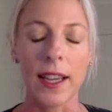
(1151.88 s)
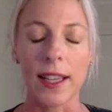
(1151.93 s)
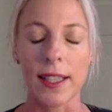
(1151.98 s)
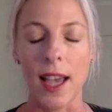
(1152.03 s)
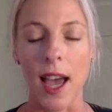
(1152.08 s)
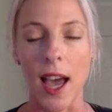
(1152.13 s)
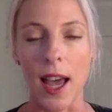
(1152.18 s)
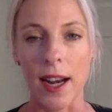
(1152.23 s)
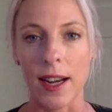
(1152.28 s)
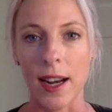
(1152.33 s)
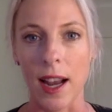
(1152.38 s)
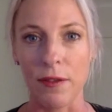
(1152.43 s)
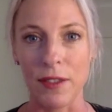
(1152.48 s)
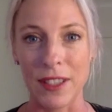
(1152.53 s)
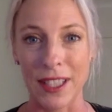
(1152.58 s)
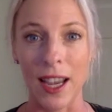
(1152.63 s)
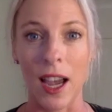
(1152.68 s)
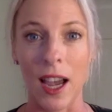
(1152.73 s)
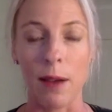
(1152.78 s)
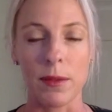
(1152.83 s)
I think it's hard
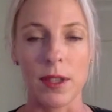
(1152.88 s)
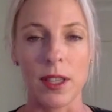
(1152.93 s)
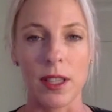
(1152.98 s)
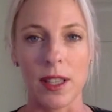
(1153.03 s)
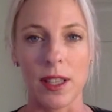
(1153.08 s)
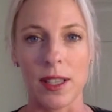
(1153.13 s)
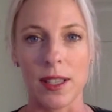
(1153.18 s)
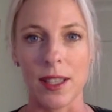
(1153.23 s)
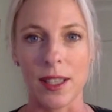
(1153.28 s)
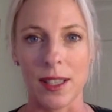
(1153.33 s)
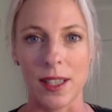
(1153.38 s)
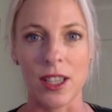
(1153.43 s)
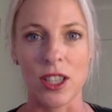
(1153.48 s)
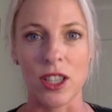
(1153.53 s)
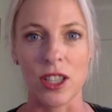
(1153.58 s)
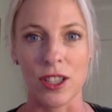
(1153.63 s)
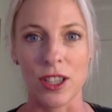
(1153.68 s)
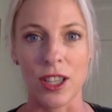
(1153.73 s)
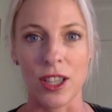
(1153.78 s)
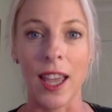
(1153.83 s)
enough to come to the
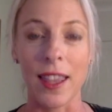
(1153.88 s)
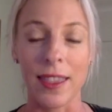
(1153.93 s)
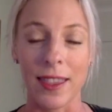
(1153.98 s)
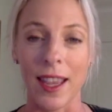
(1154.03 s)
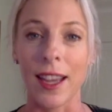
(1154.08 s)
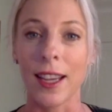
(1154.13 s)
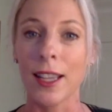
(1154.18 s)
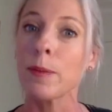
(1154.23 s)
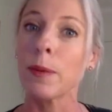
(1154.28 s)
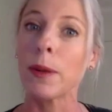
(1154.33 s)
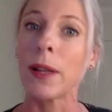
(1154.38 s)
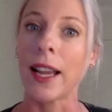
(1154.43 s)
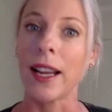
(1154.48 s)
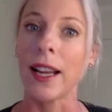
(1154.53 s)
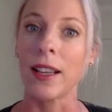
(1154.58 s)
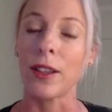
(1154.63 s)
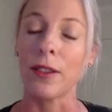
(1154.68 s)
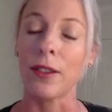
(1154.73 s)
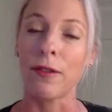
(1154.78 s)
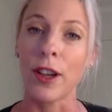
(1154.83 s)
decision to get the
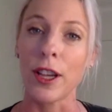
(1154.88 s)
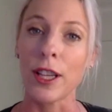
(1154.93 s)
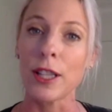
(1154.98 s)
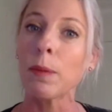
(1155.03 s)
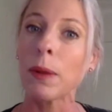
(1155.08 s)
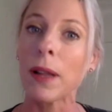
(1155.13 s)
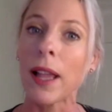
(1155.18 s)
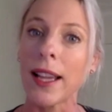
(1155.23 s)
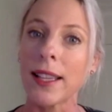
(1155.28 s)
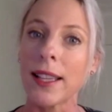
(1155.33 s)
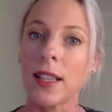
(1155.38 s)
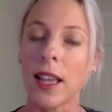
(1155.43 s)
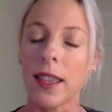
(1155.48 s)
explant in the first place.